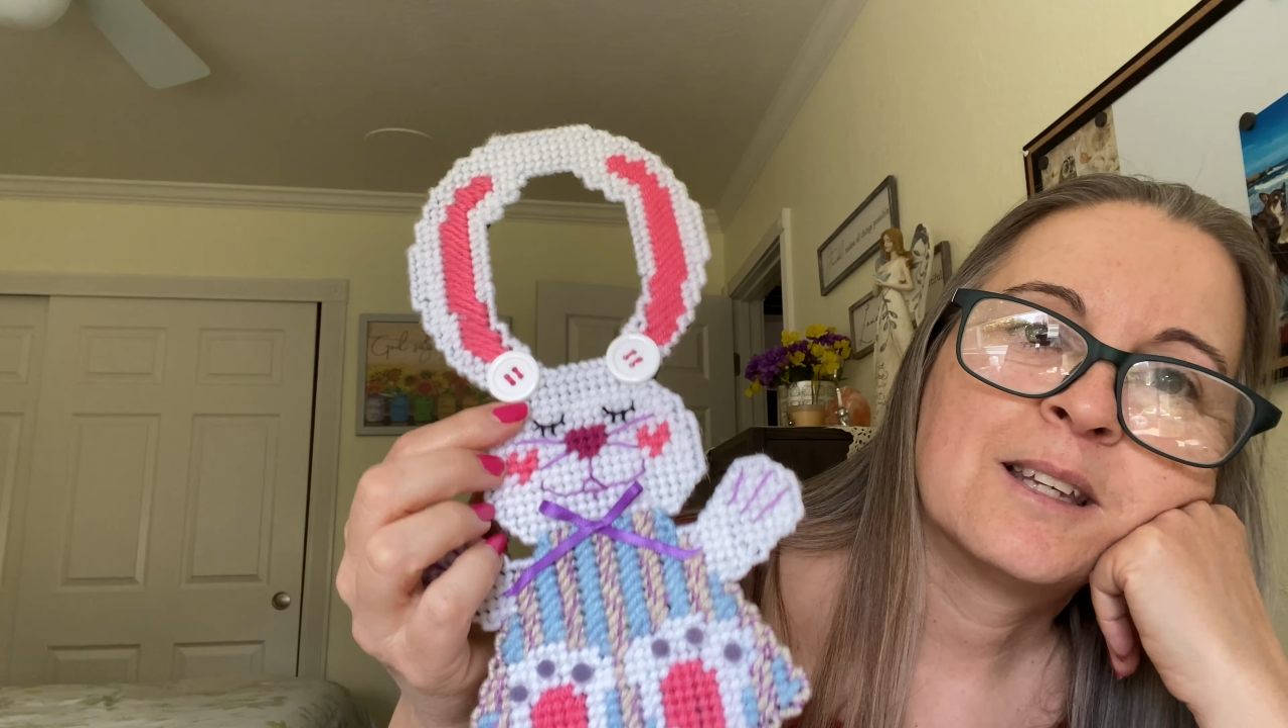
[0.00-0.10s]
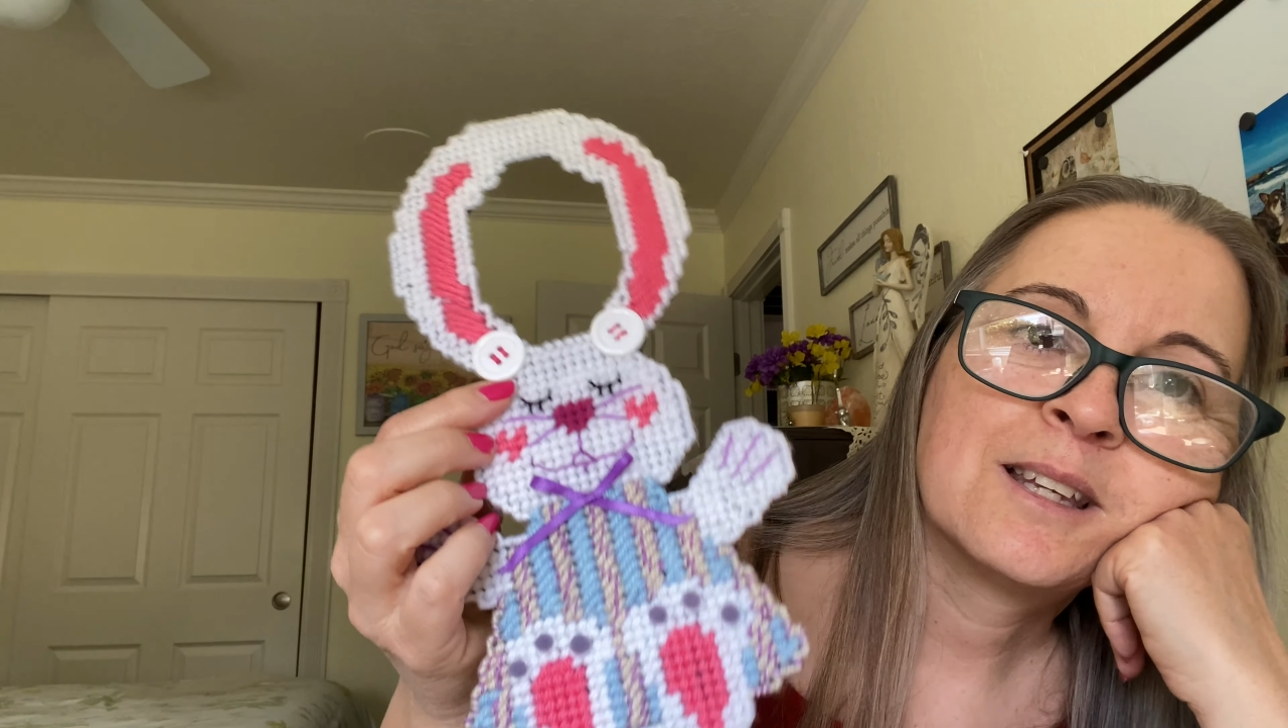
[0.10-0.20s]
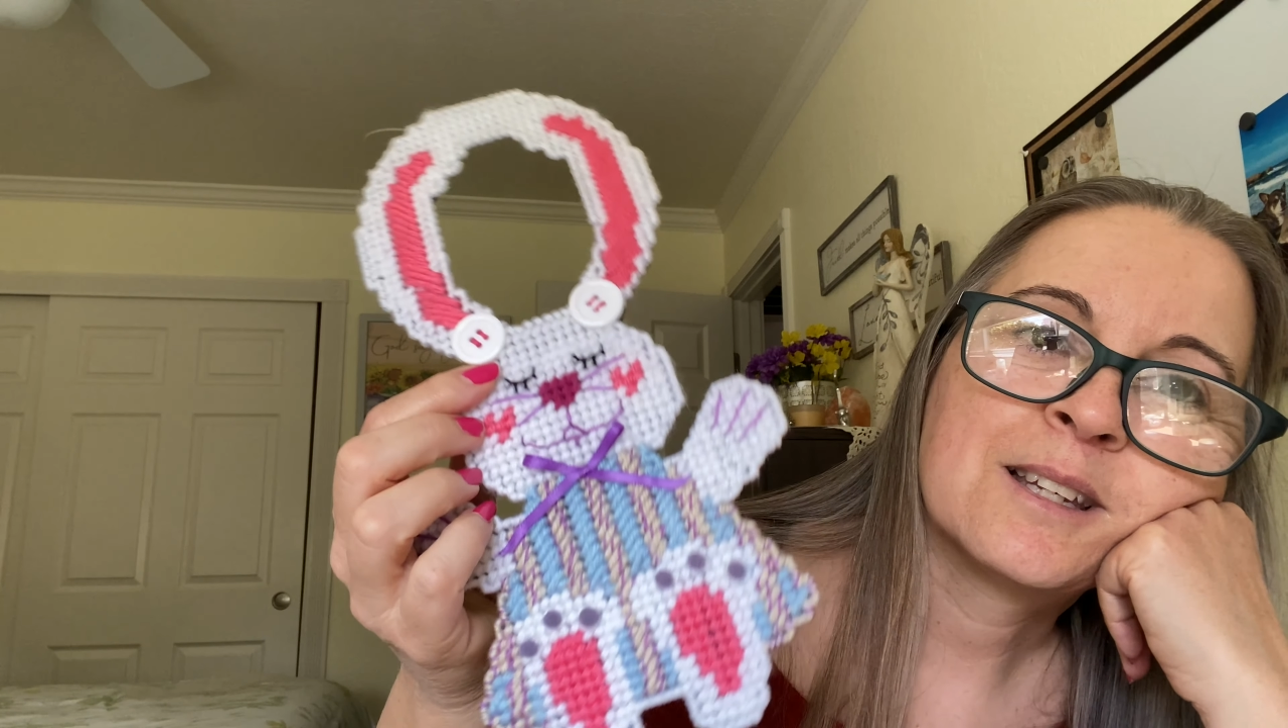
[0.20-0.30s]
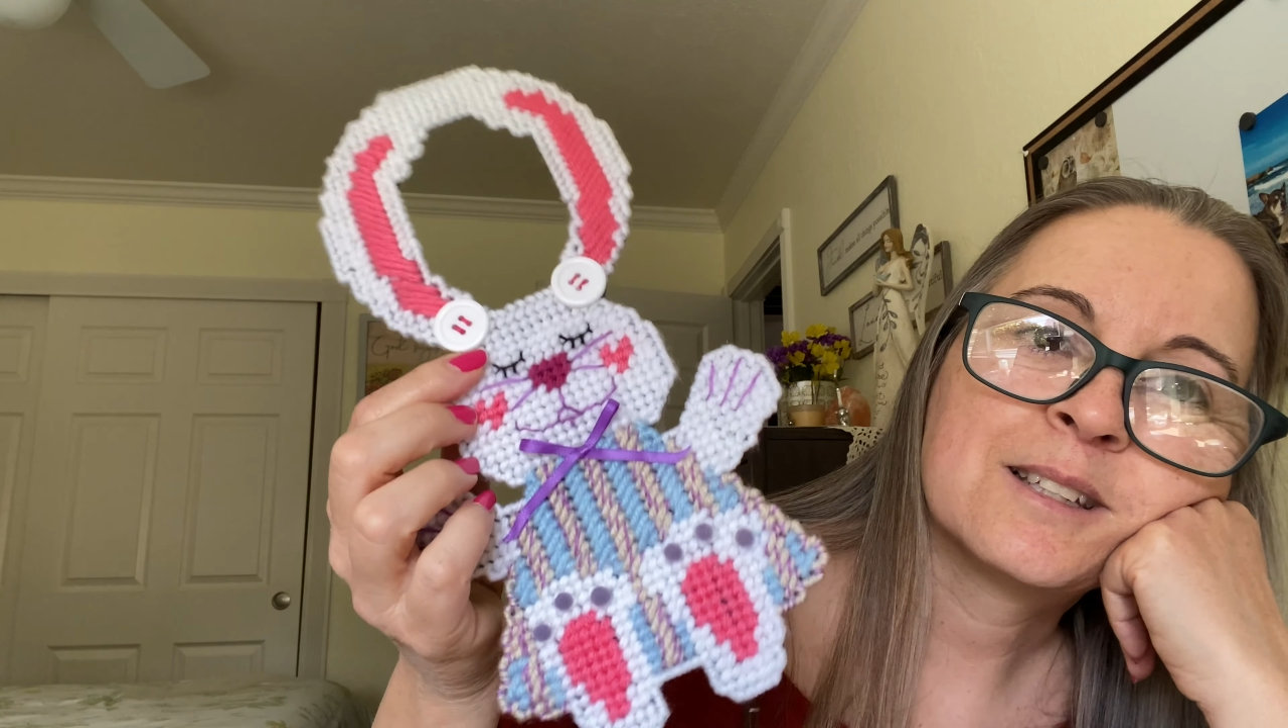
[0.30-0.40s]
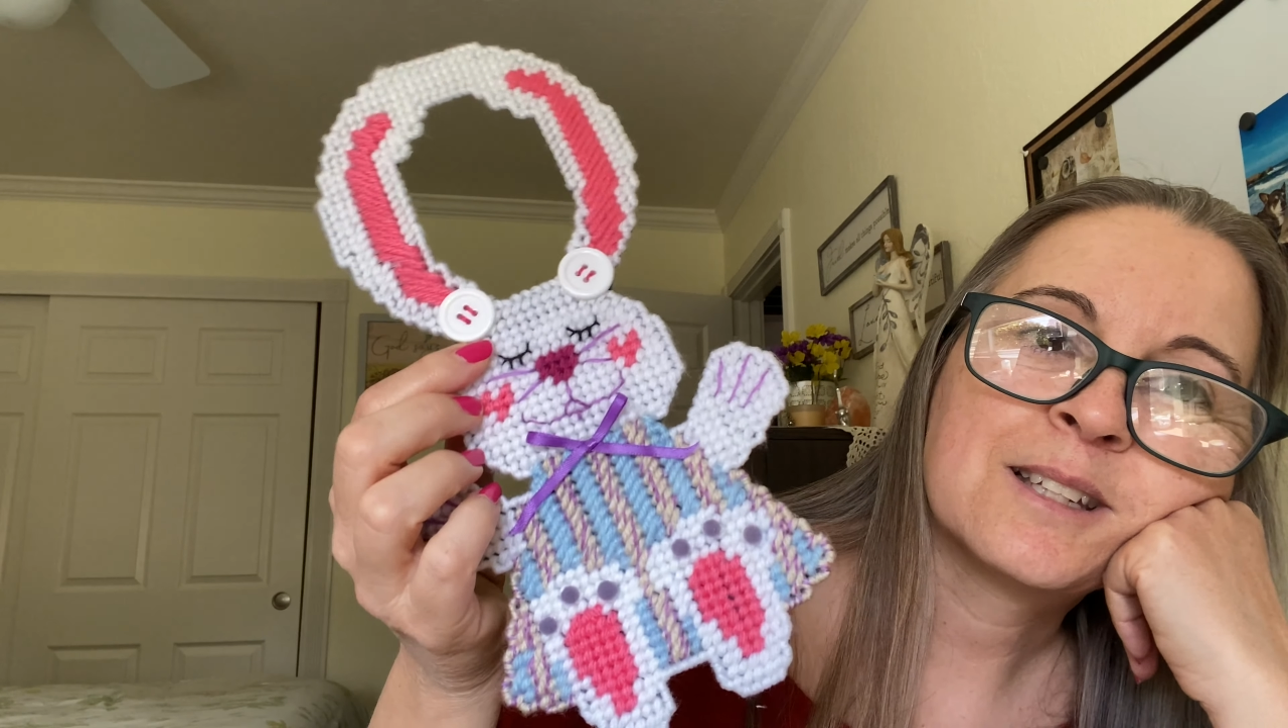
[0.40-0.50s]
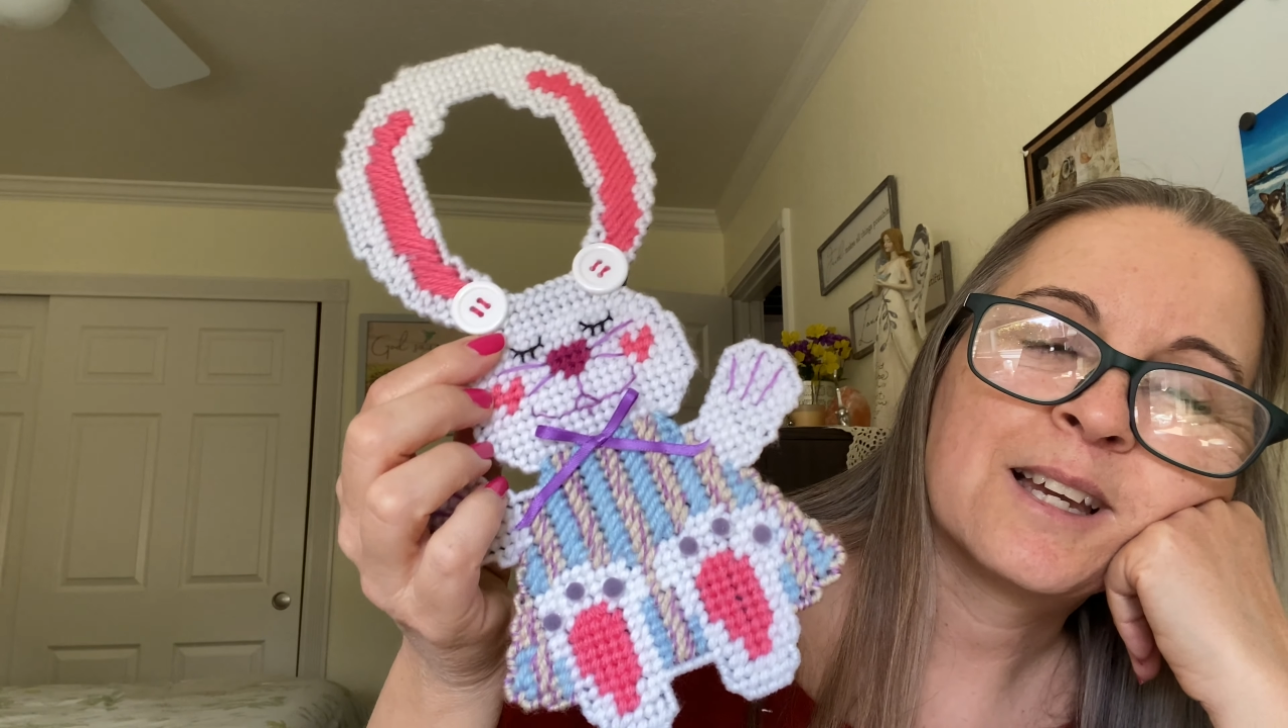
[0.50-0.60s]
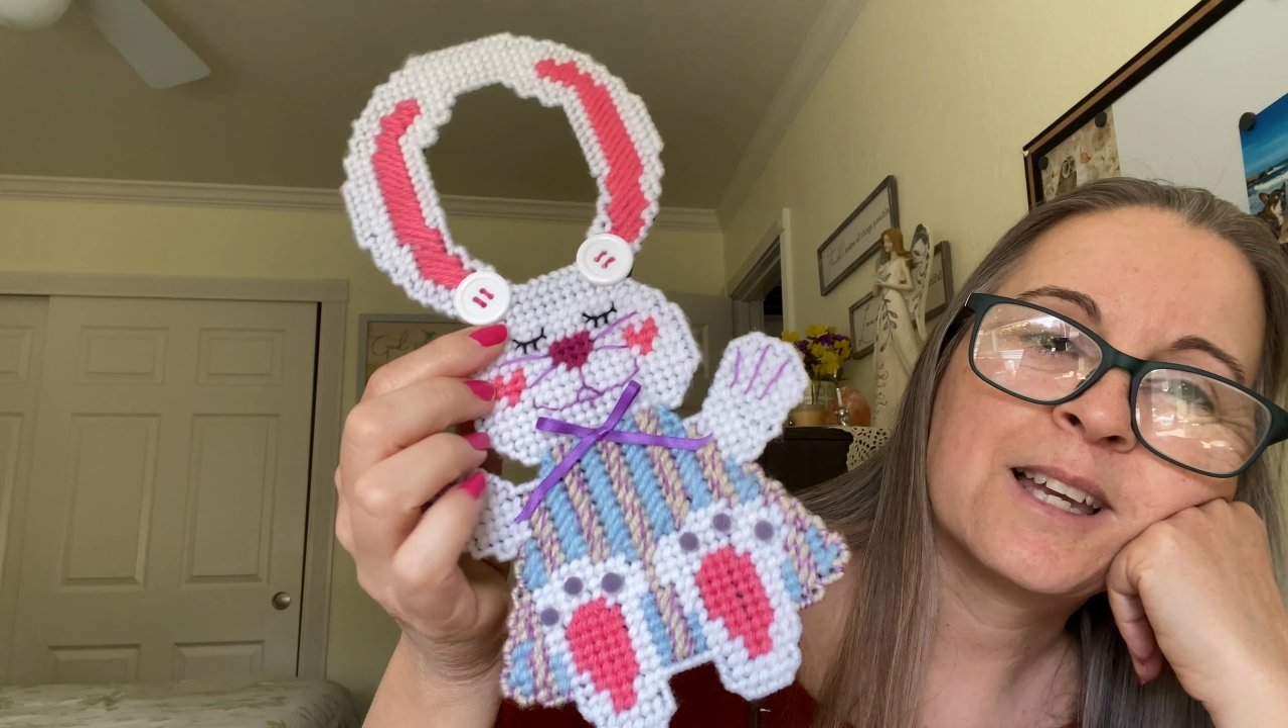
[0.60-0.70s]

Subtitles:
And I